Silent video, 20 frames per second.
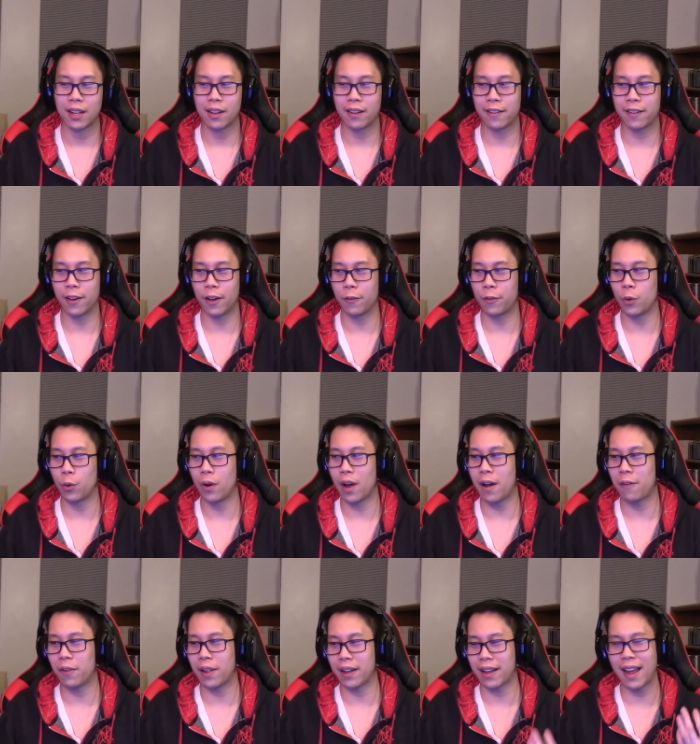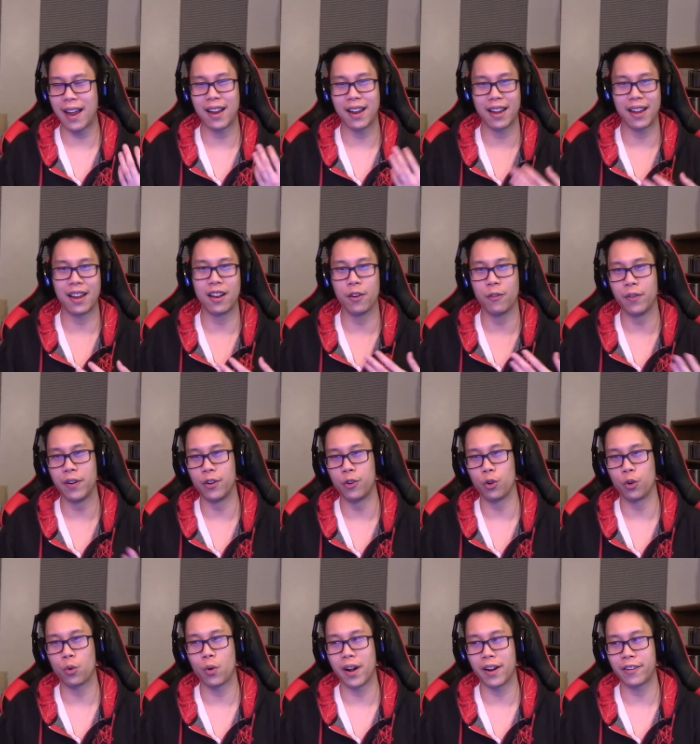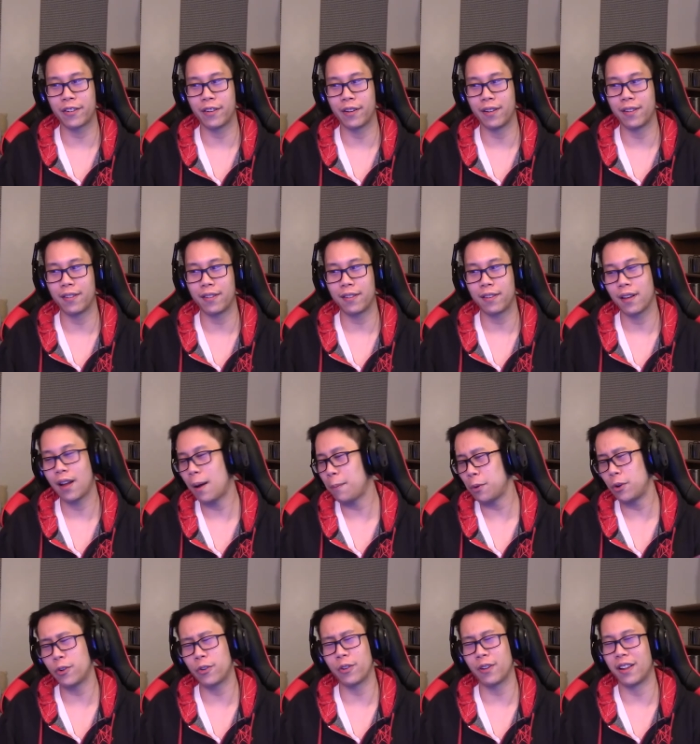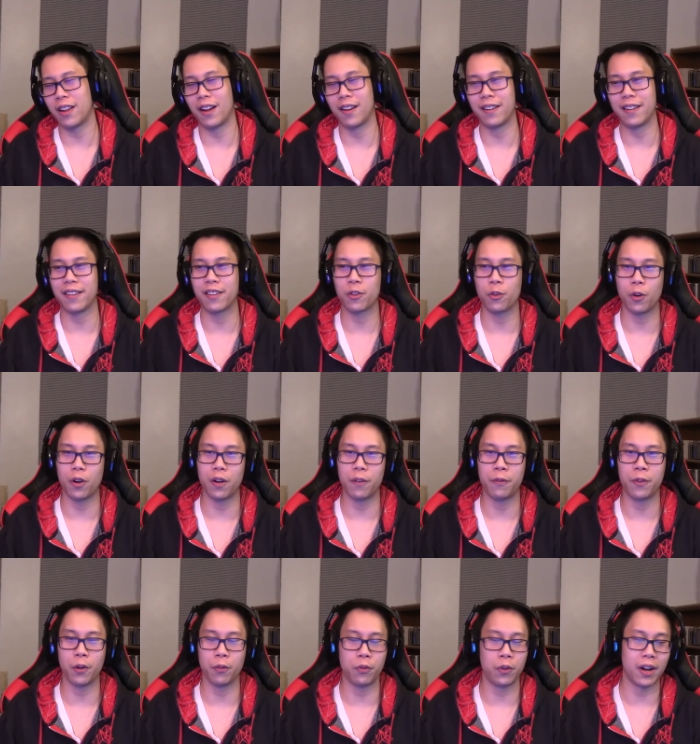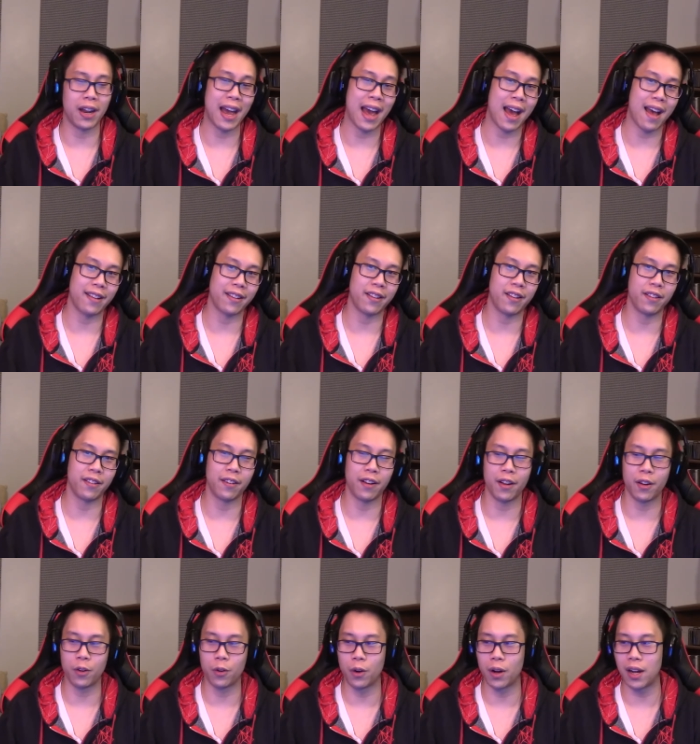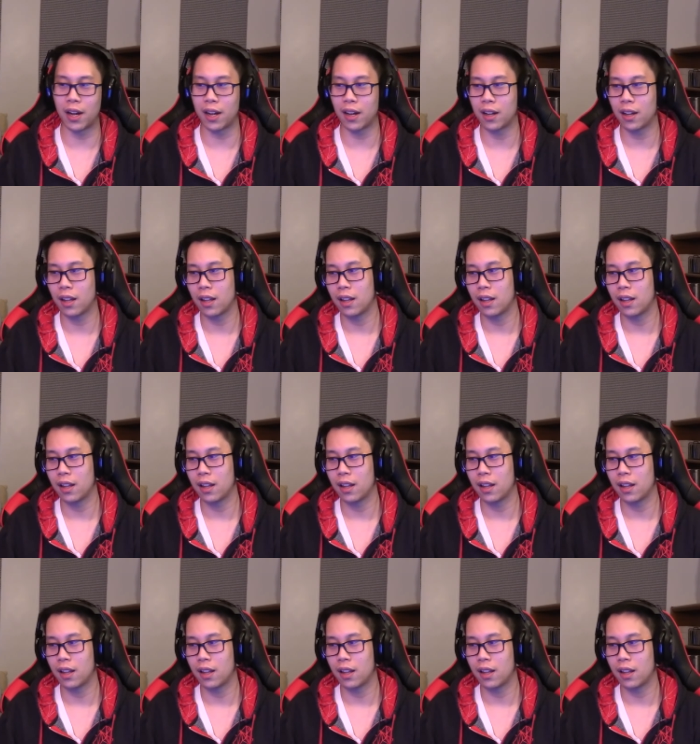So if you have, like, any individual questions, I'm usually on Discord. Feel free to ask. There's no